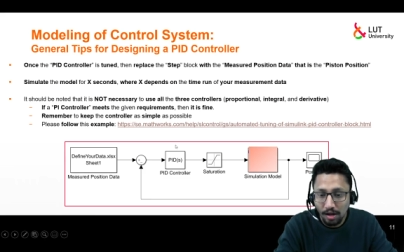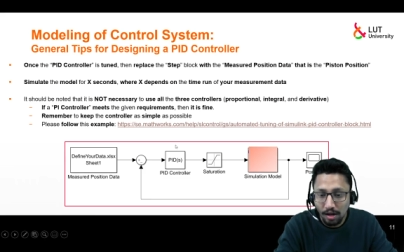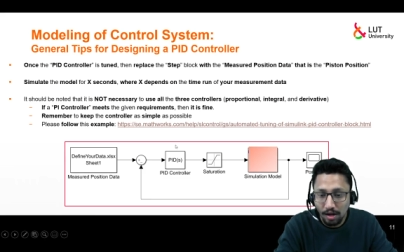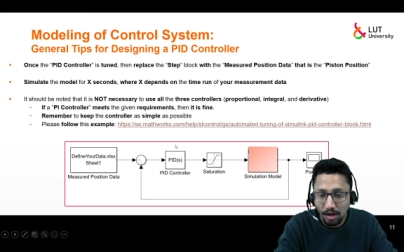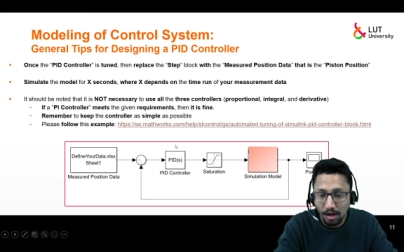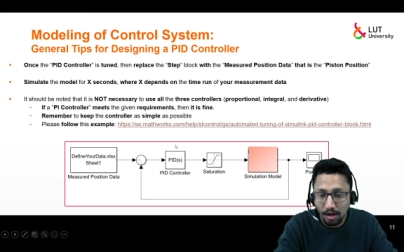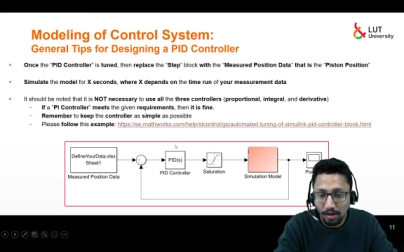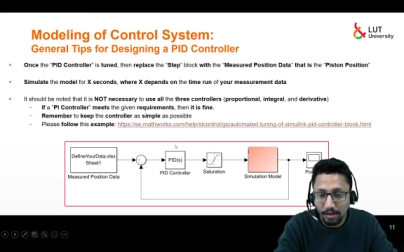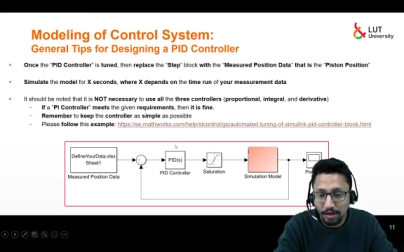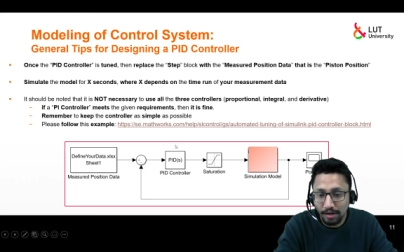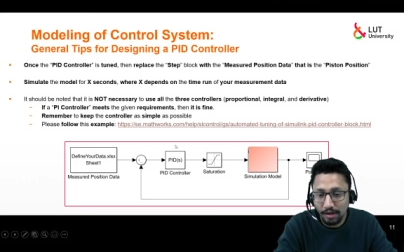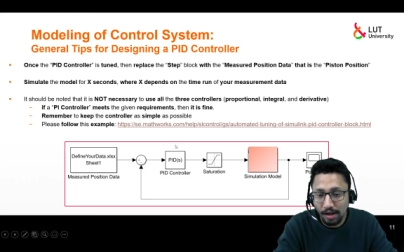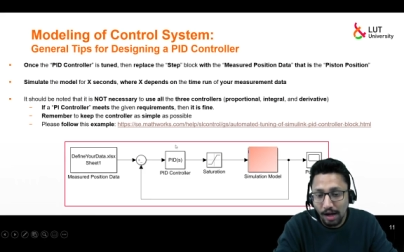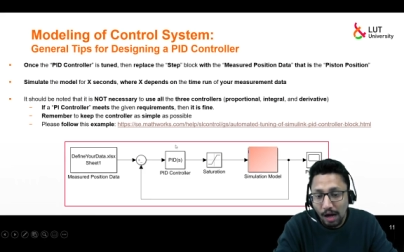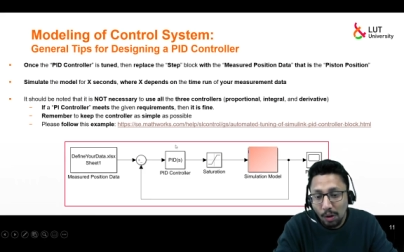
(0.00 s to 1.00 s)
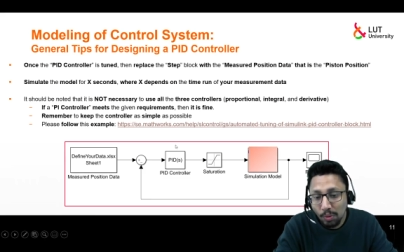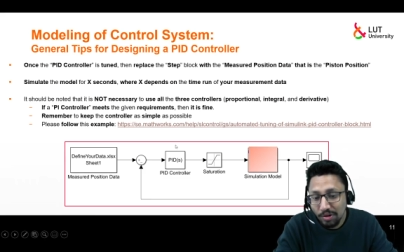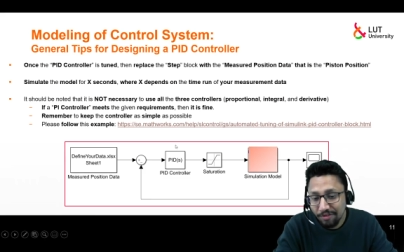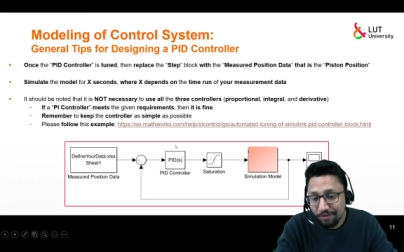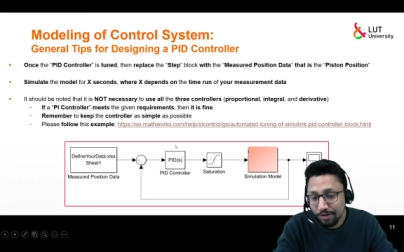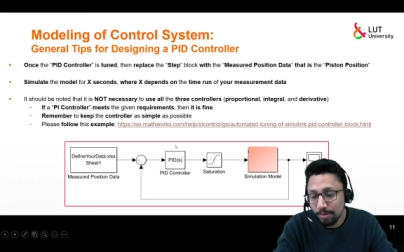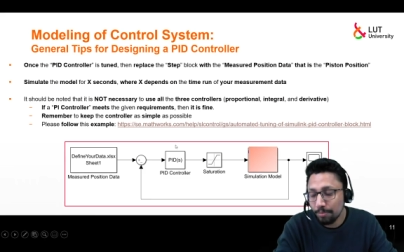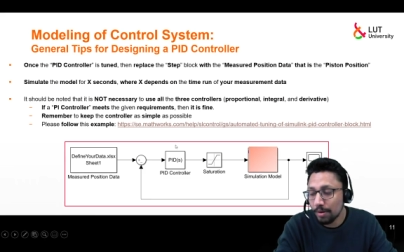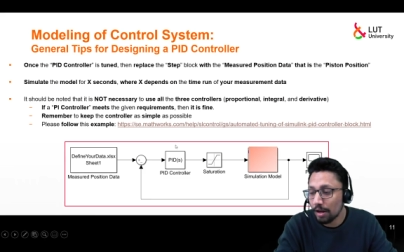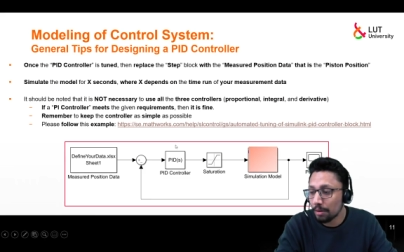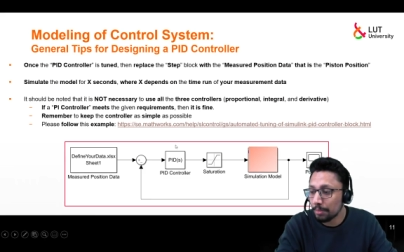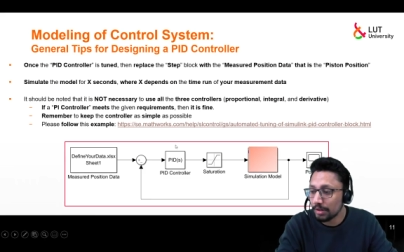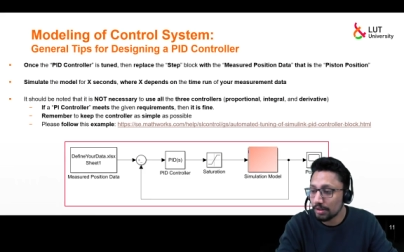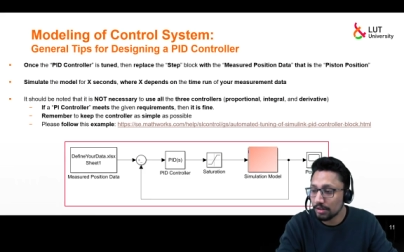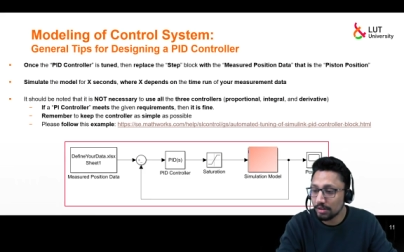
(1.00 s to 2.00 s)
uh, that how different
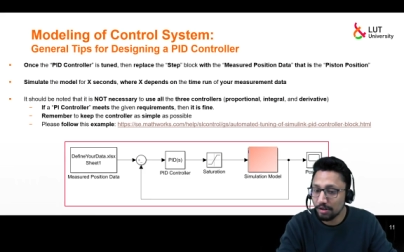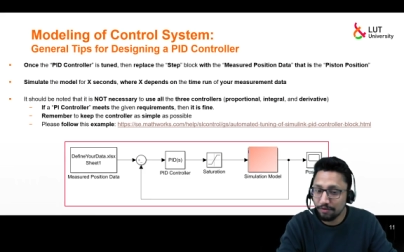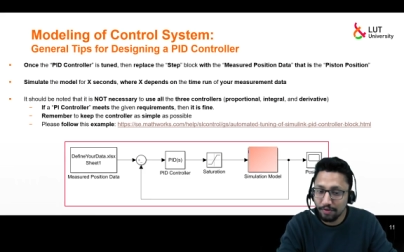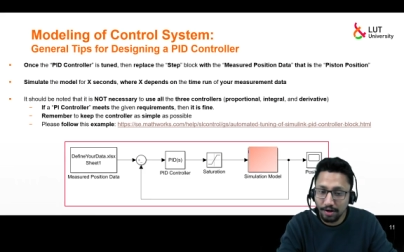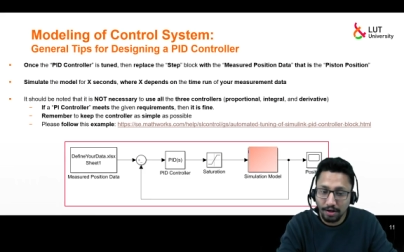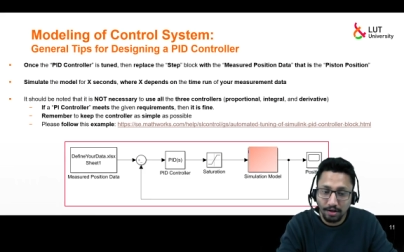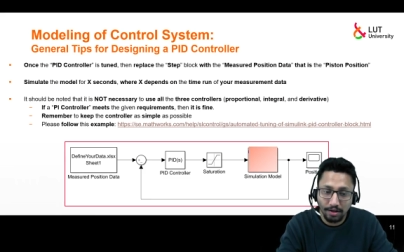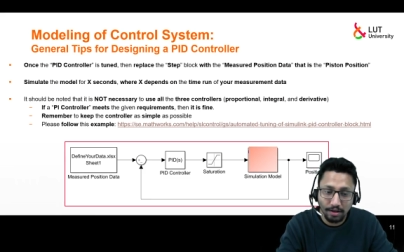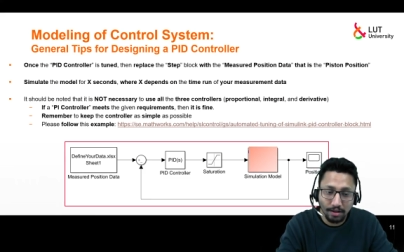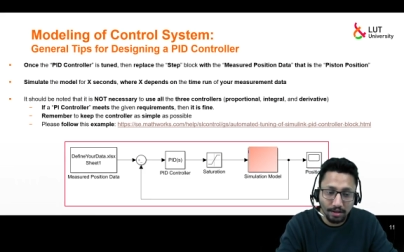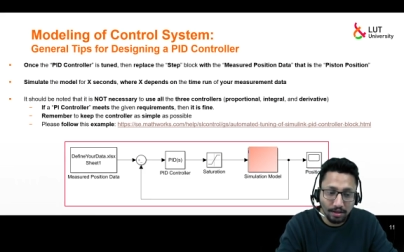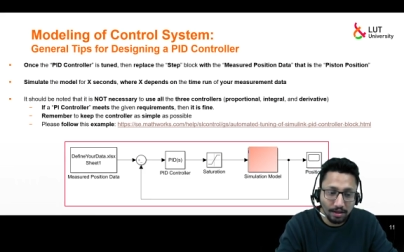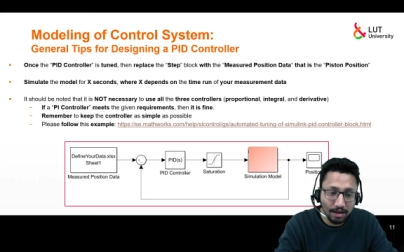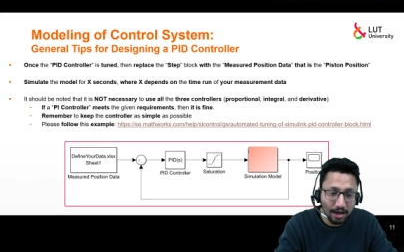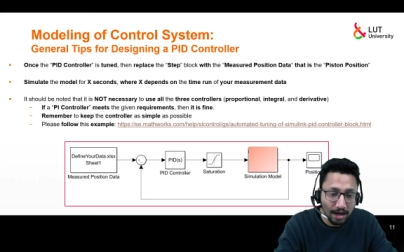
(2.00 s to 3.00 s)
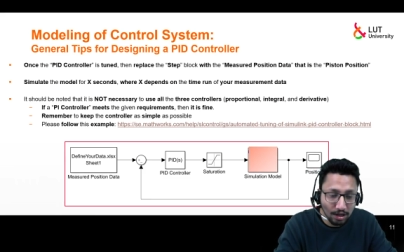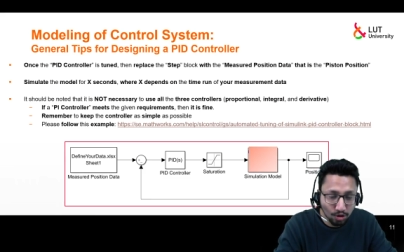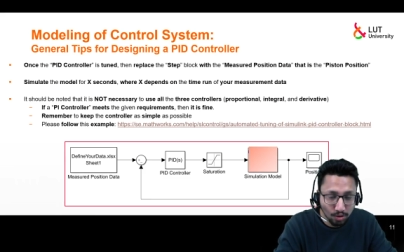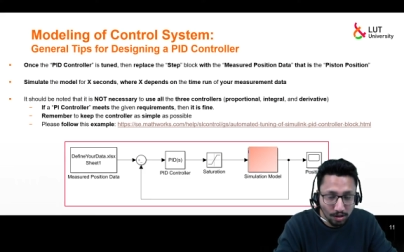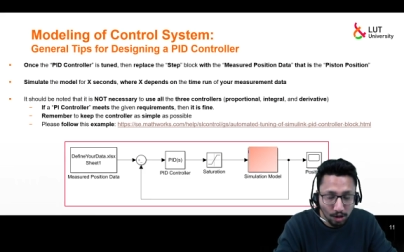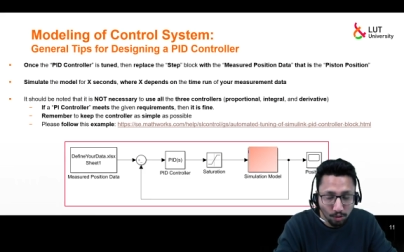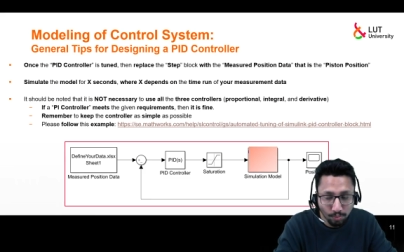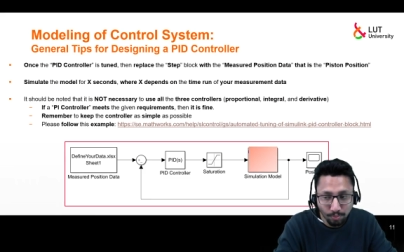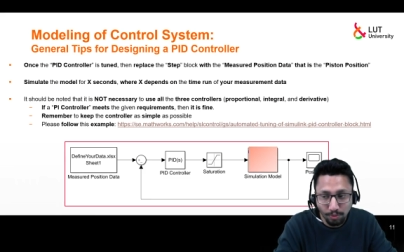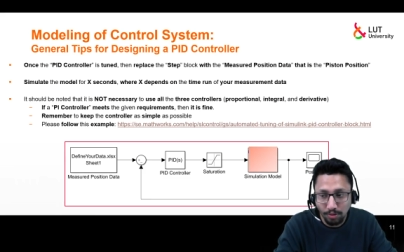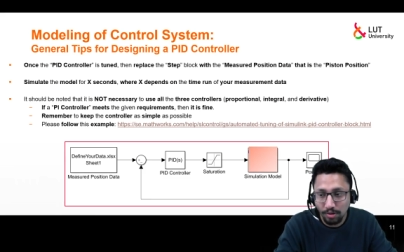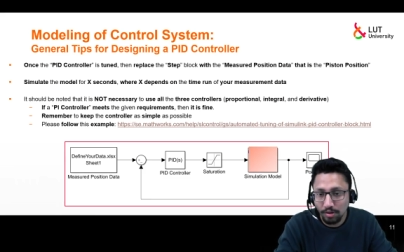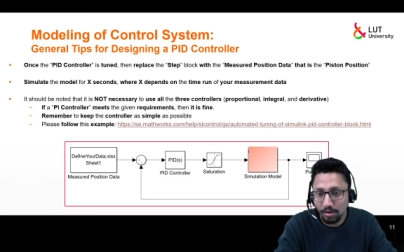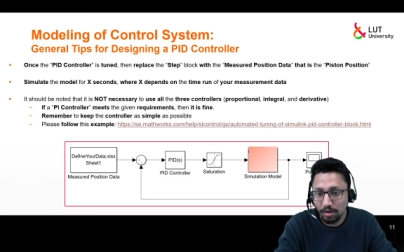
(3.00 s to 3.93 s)
parameters affect the actual output,